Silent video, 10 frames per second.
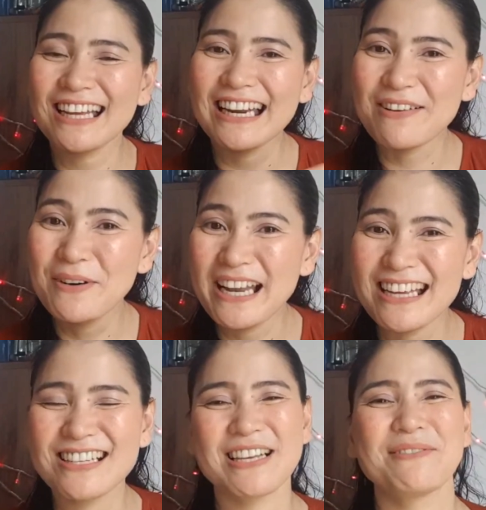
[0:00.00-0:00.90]
click mo na
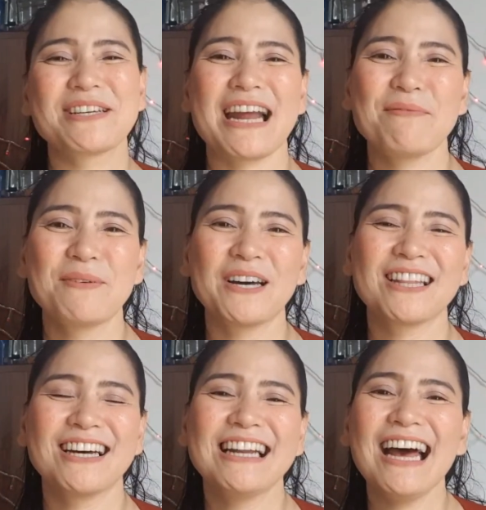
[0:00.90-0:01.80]
yung subscribe
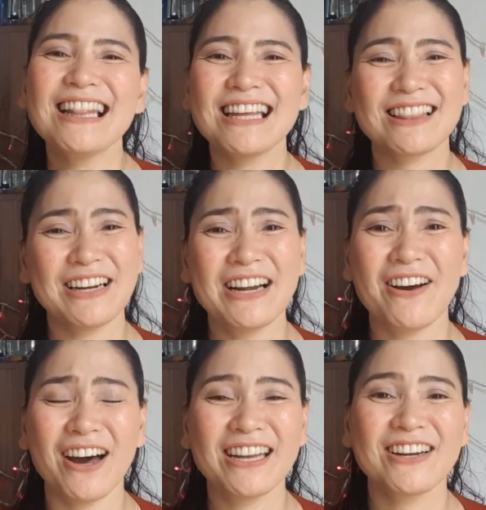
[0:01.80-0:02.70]
button at
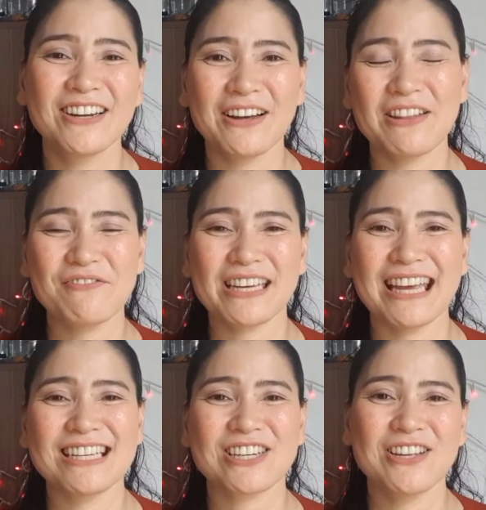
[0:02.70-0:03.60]
turn on your
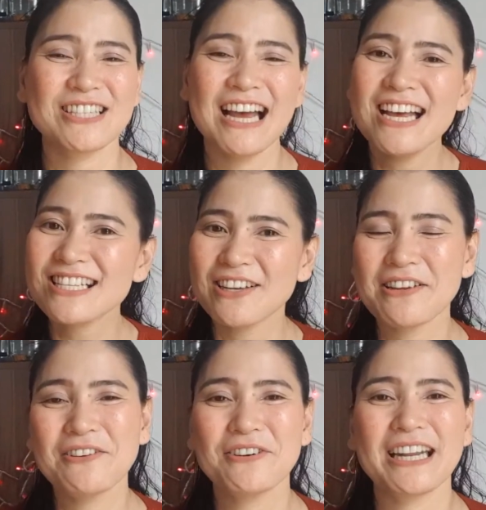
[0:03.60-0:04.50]
notifications so
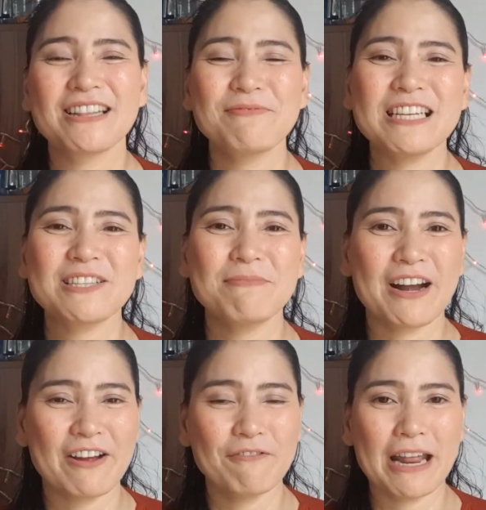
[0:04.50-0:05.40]
you wouldn't miss
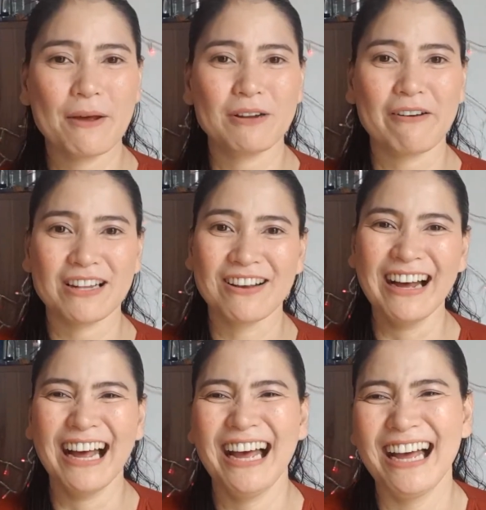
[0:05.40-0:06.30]
when
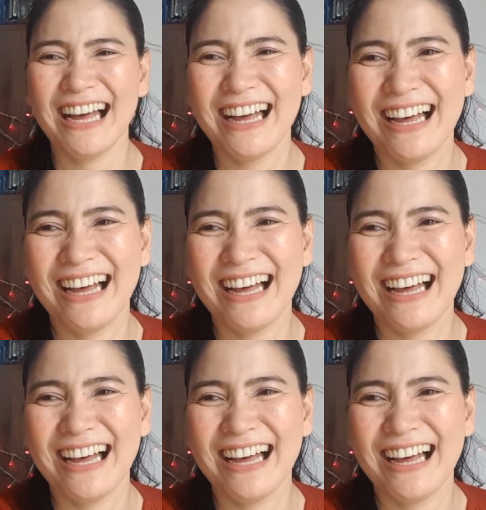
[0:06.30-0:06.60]
I'm